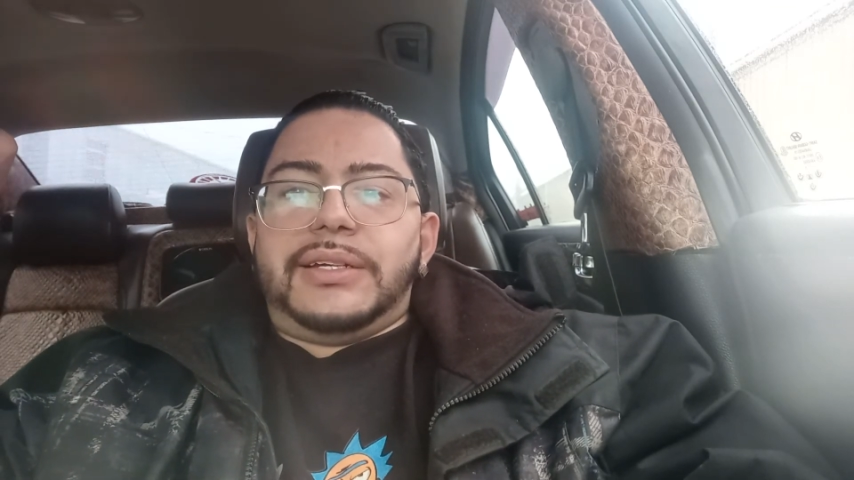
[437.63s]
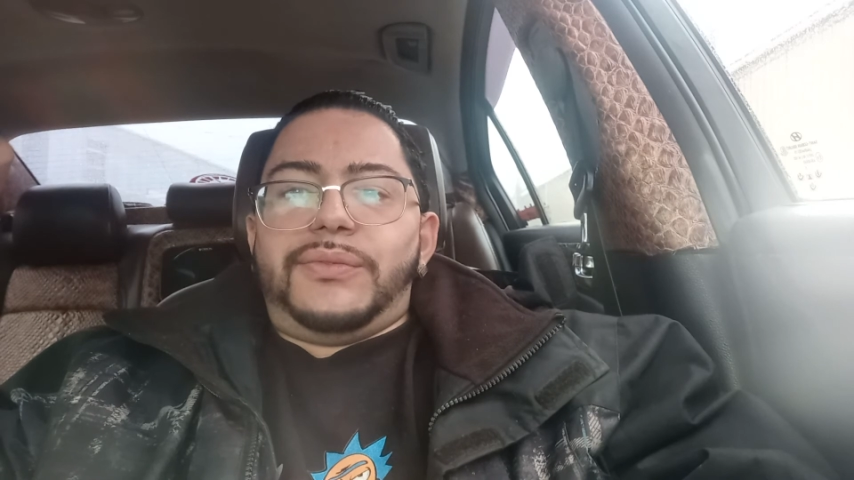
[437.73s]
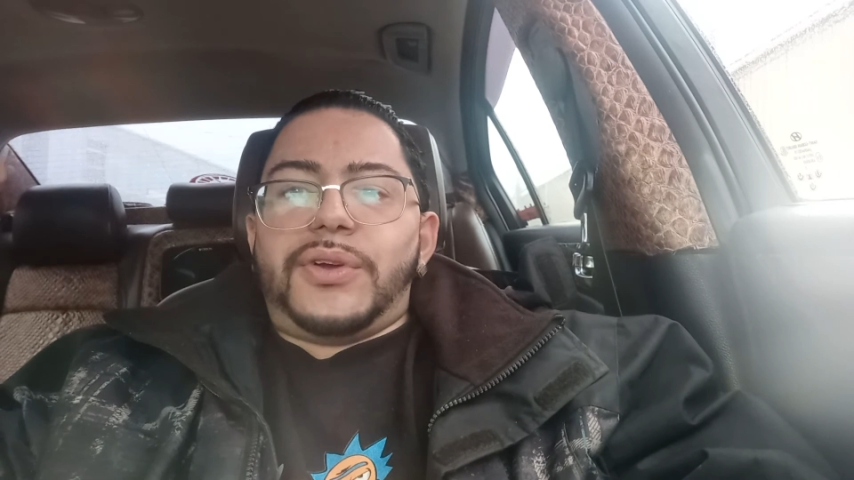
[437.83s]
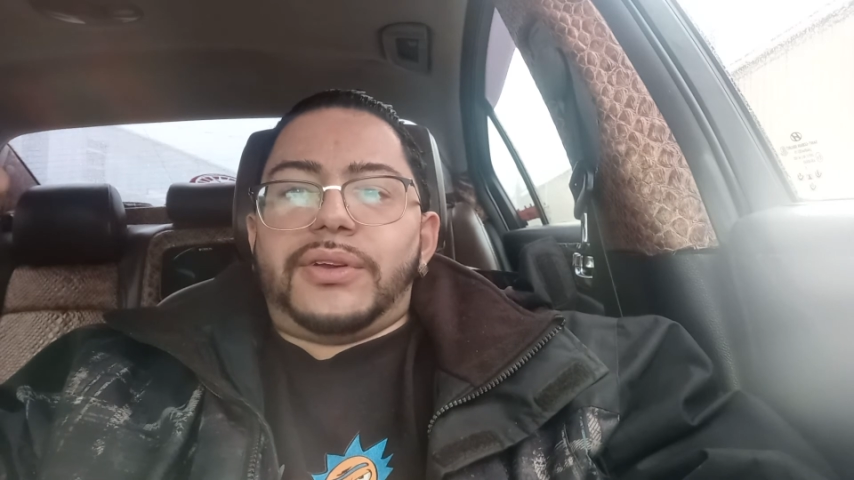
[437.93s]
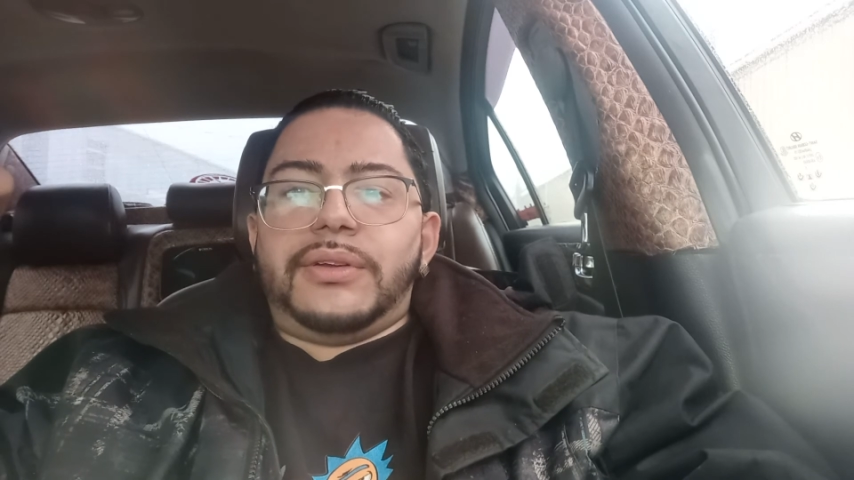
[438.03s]

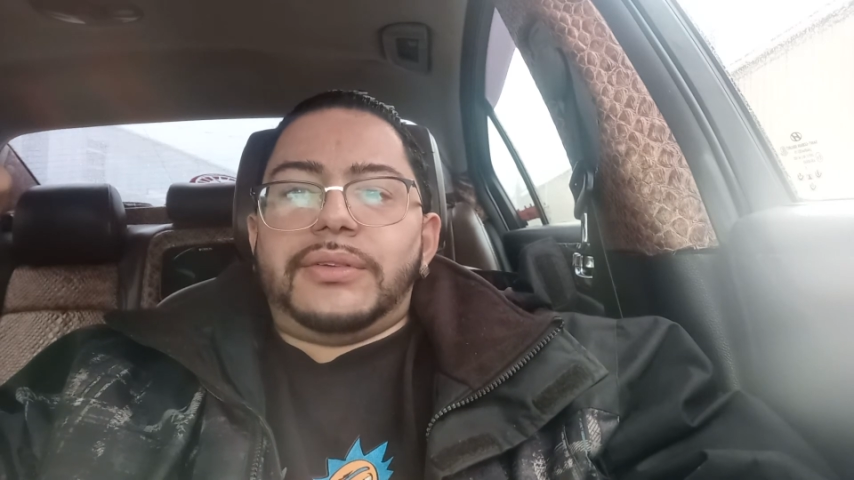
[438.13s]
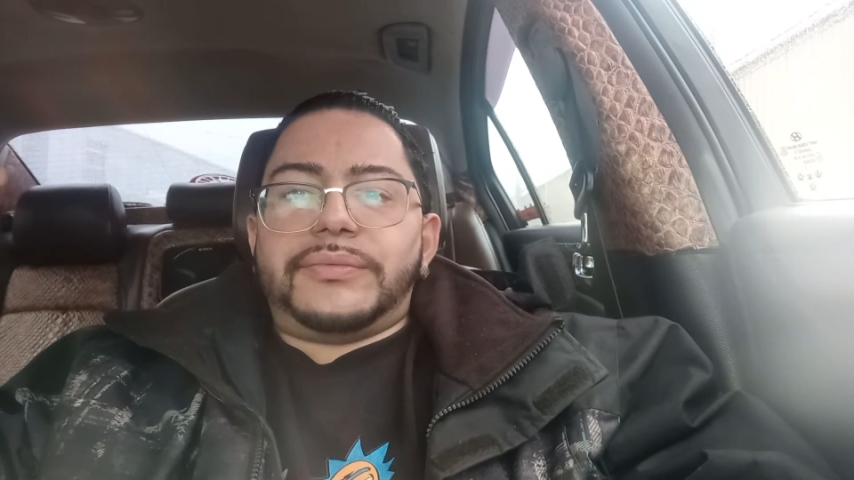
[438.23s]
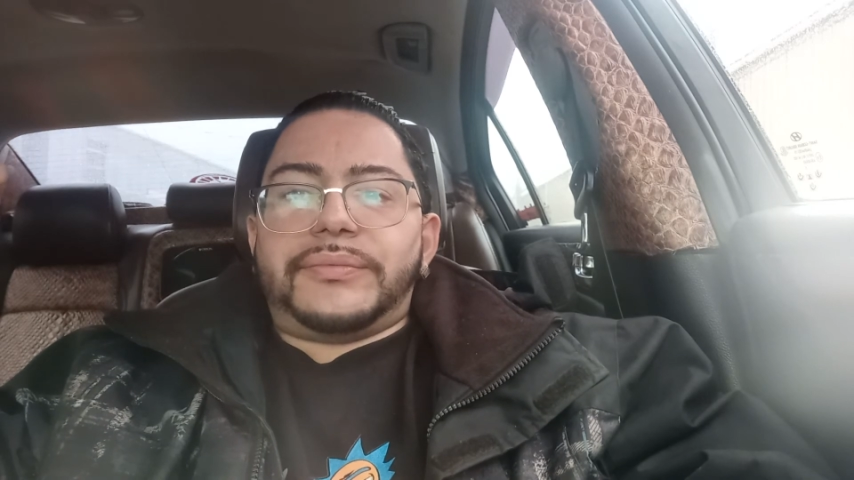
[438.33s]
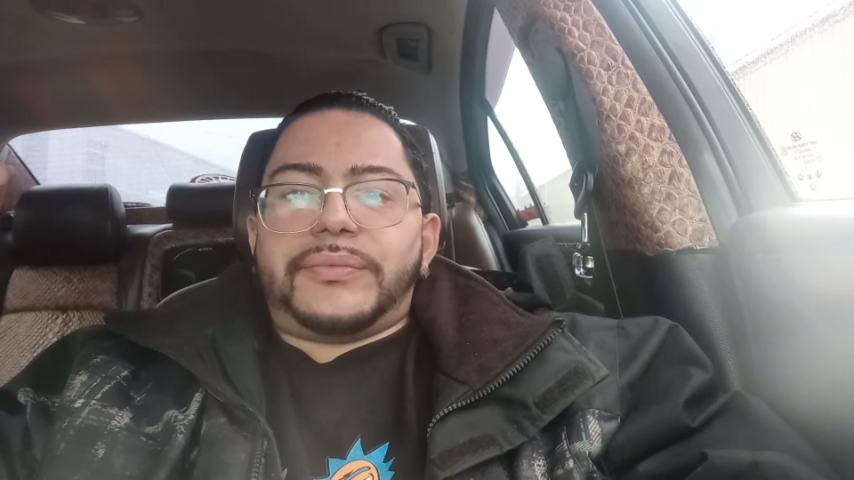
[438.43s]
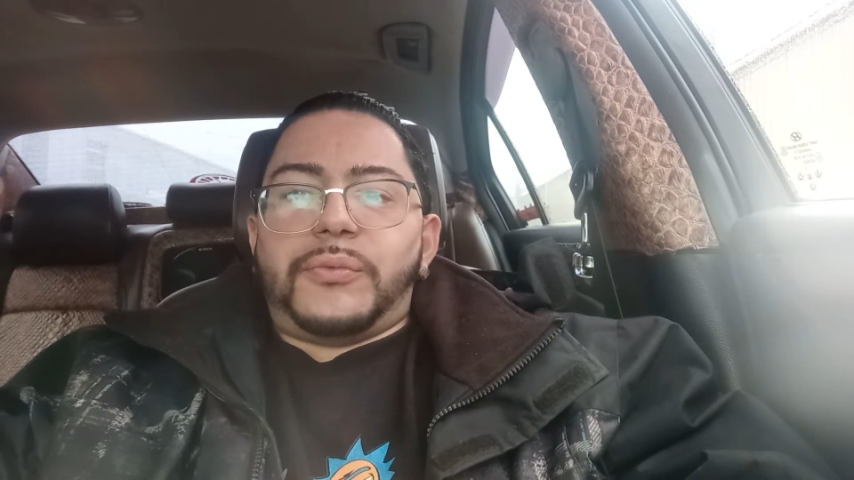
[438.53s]
converter
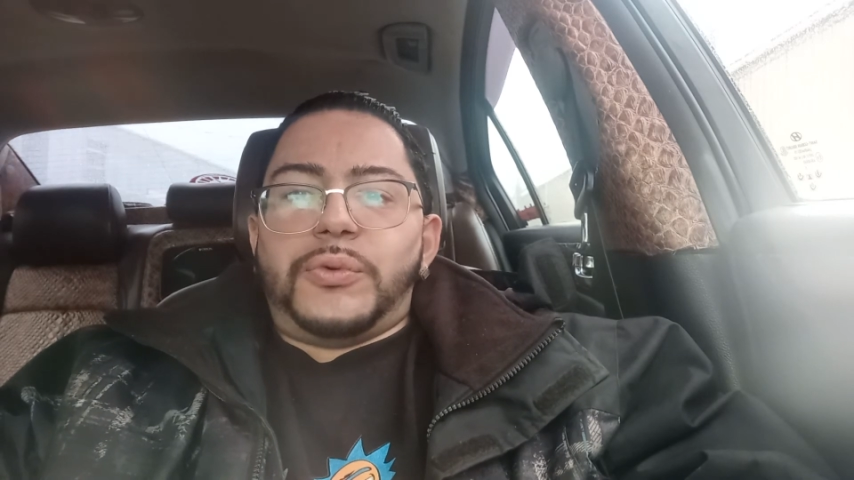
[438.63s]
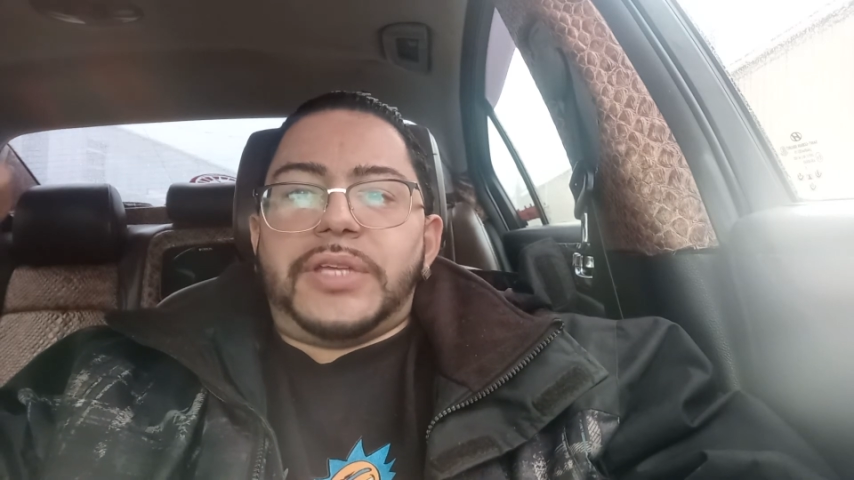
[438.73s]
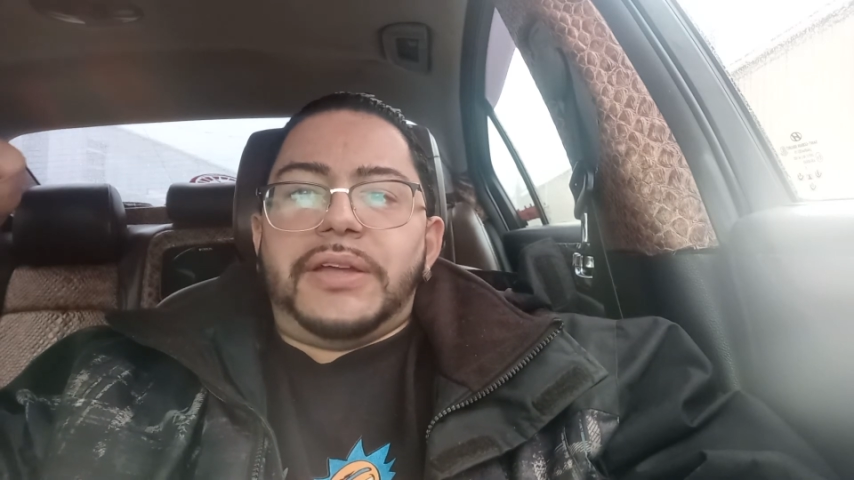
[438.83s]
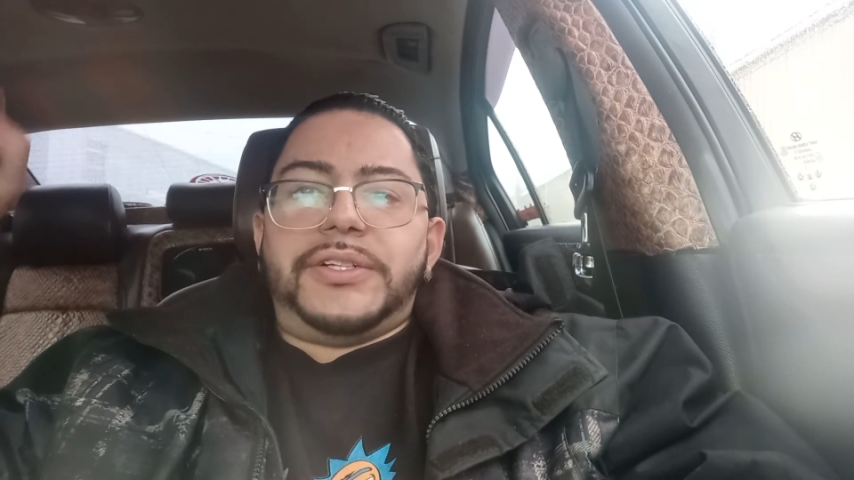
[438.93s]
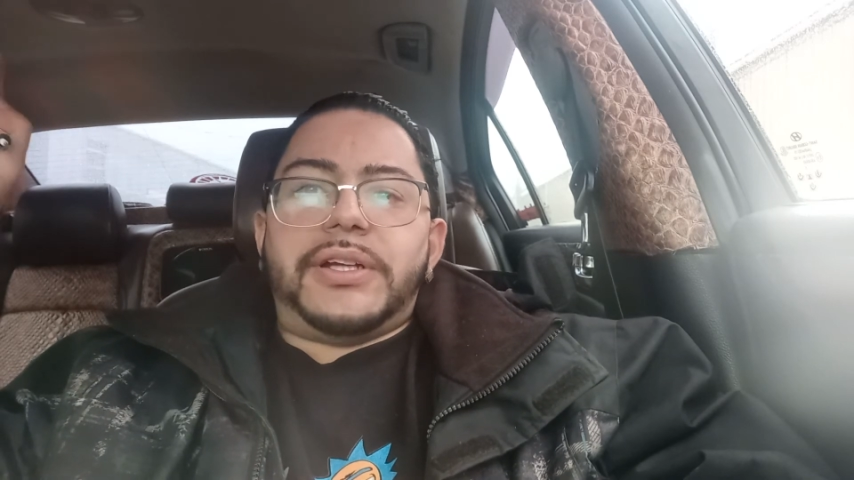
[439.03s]
was
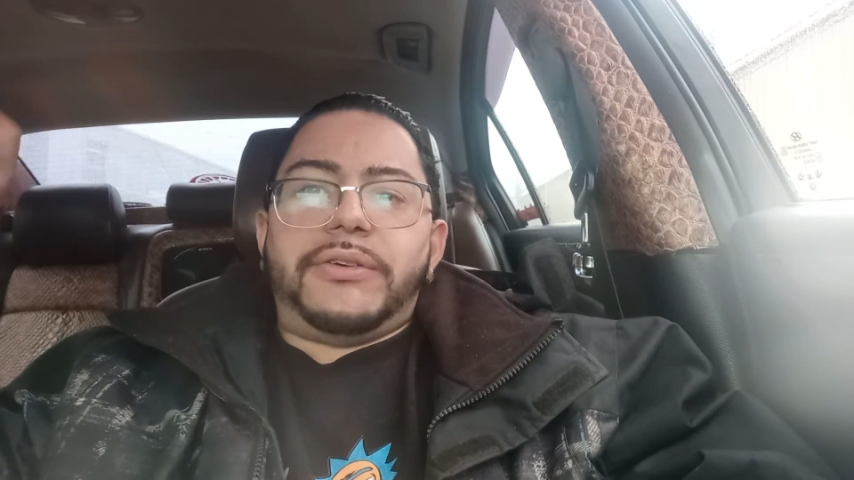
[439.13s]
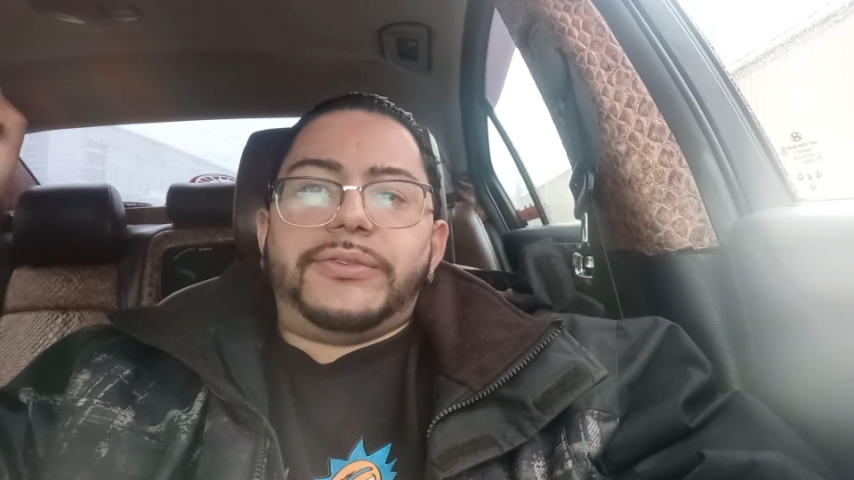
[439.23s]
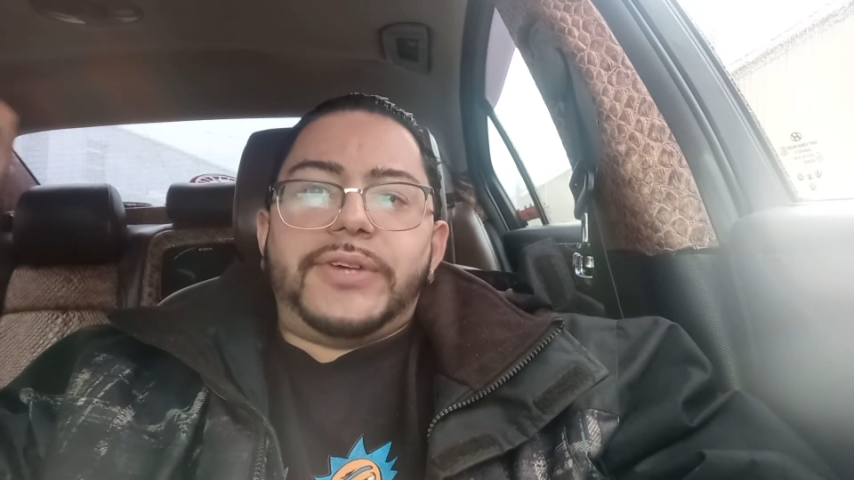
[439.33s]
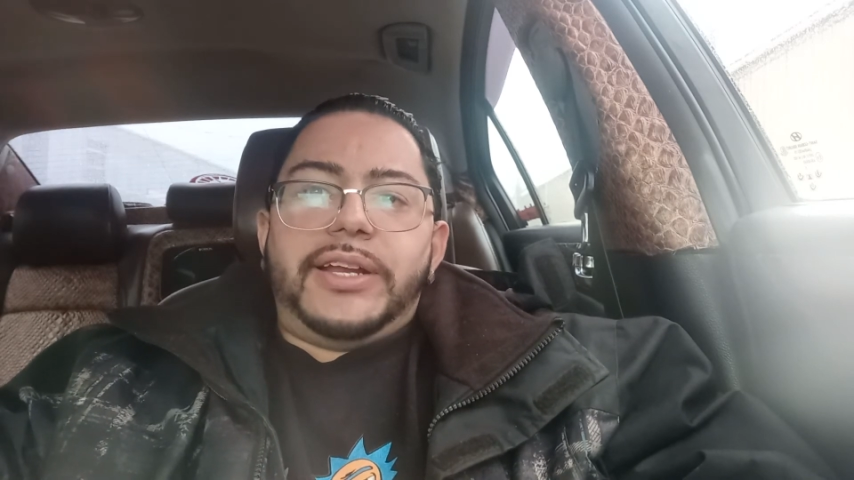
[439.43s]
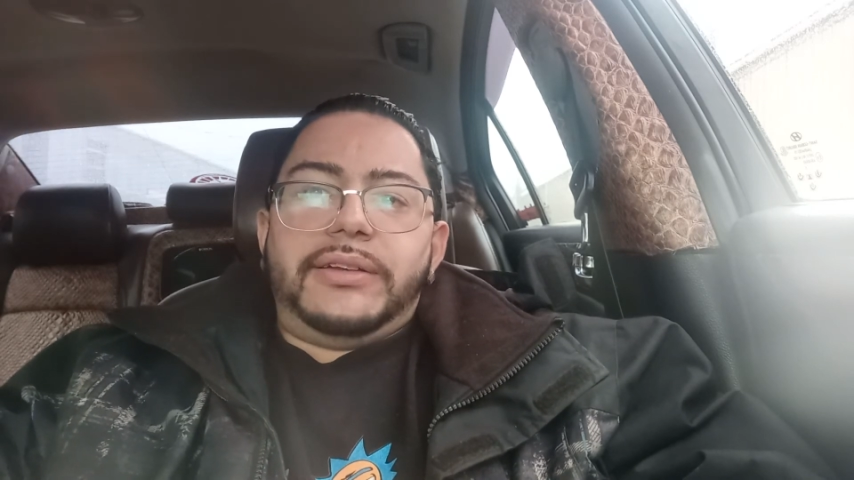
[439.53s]
getting cherry
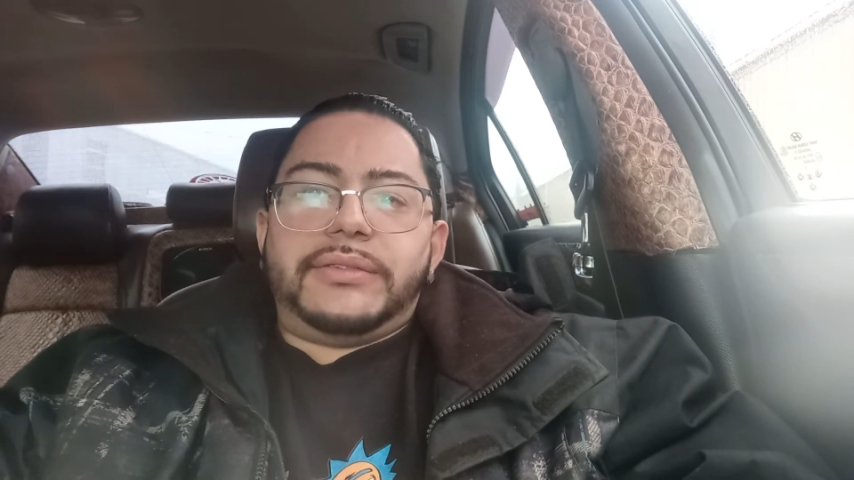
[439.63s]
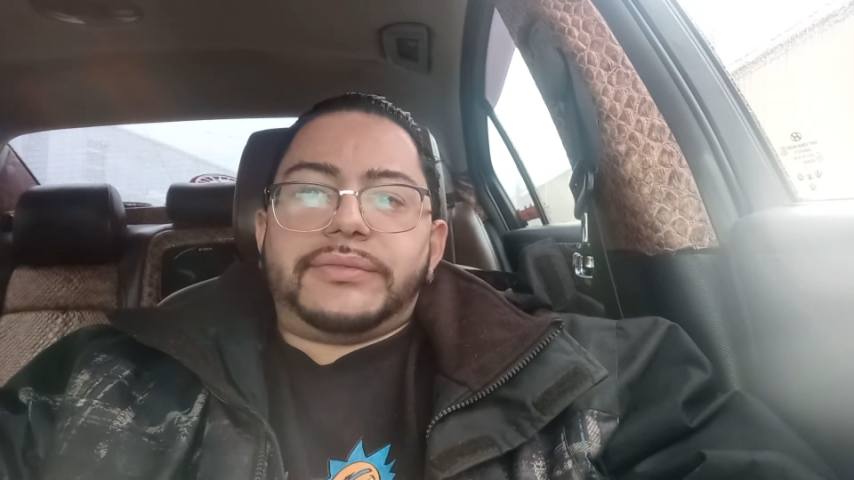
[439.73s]
red,